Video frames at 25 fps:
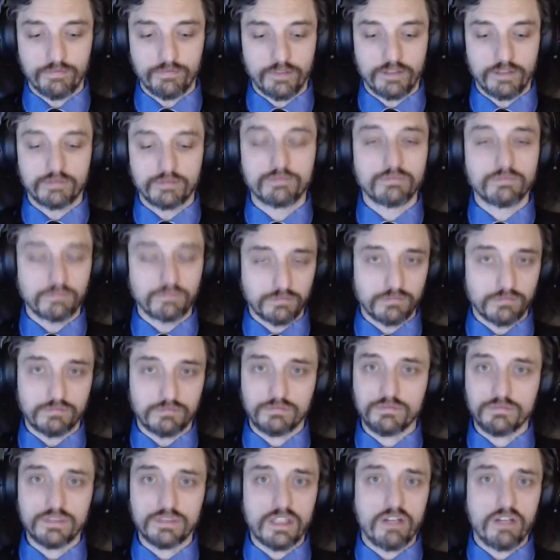sure.
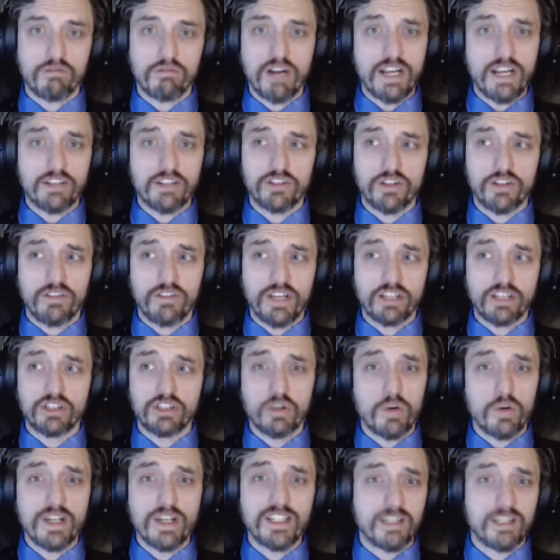Right. So they're
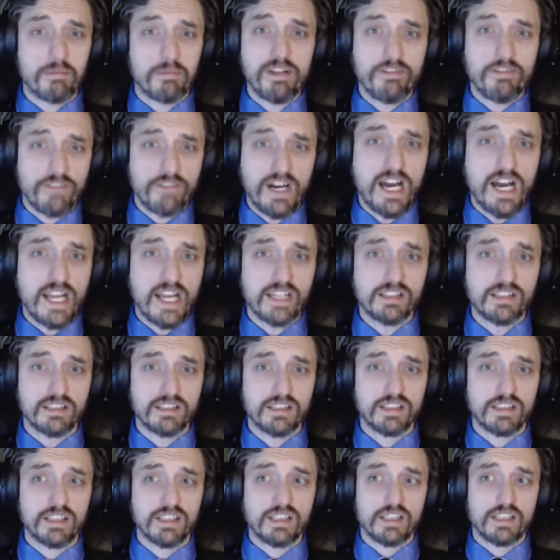going to be fine.
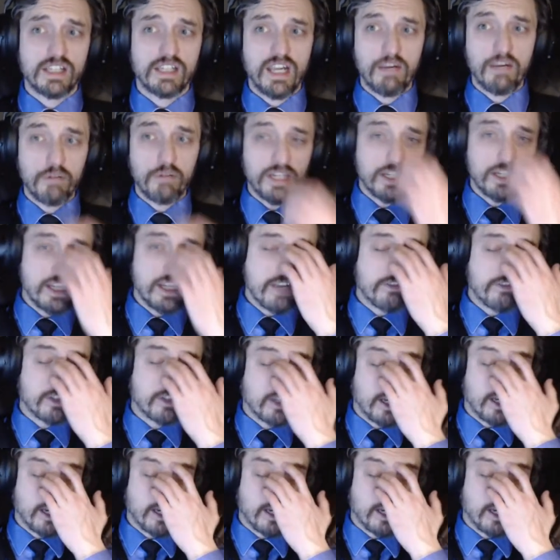And we could even